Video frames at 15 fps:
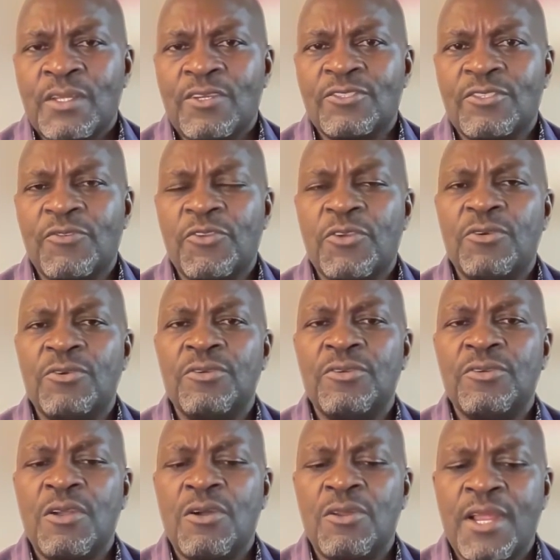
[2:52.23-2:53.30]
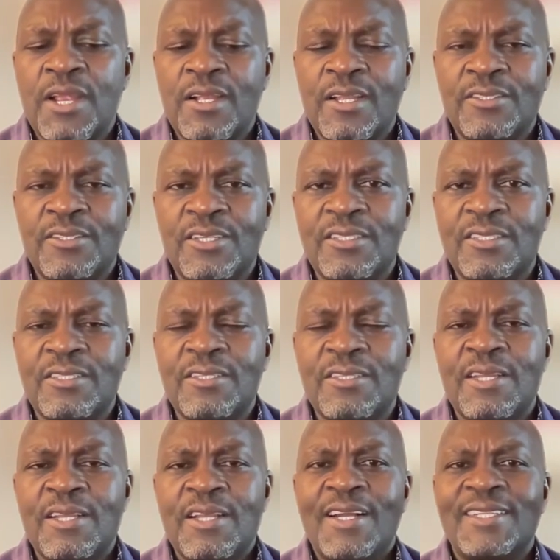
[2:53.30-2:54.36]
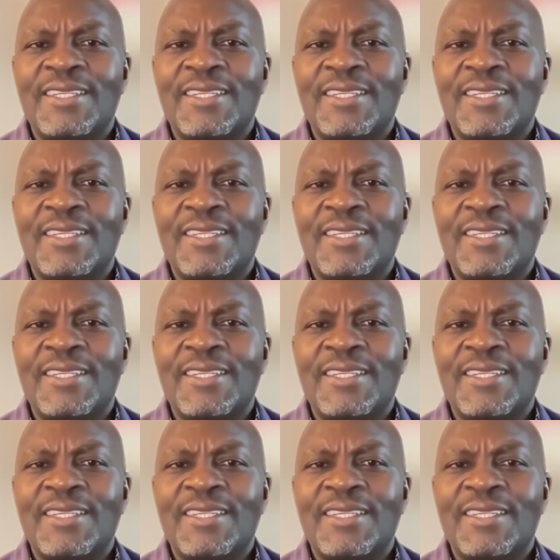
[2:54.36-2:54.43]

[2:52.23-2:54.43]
Those of you who know Nyakajezi,